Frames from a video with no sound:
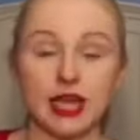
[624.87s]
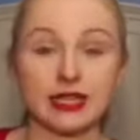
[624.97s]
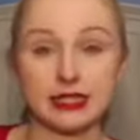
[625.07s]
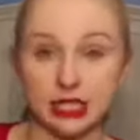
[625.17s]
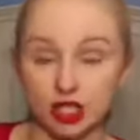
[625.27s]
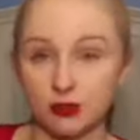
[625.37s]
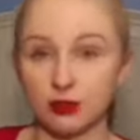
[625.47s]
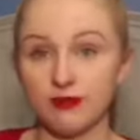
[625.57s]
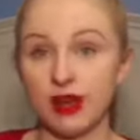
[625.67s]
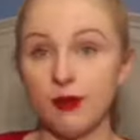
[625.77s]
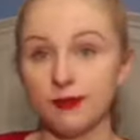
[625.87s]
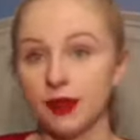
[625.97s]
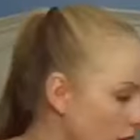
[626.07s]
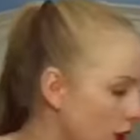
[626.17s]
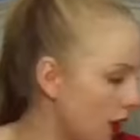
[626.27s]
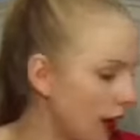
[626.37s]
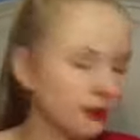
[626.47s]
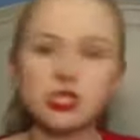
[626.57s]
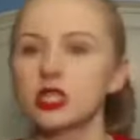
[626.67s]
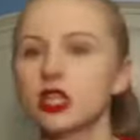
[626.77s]
I had to clear some stuff out so I'm
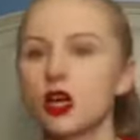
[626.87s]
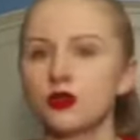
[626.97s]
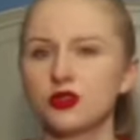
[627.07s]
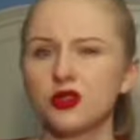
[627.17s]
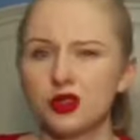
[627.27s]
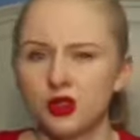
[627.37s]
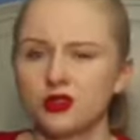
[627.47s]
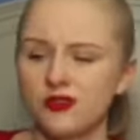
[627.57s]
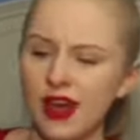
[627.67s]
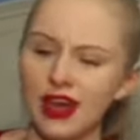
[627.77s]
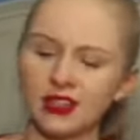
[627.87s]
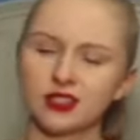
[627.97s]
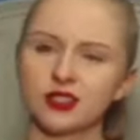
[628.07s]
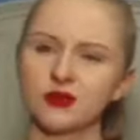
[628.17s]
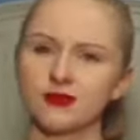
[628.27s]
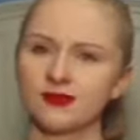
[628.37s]
just gonna go through the clothes fast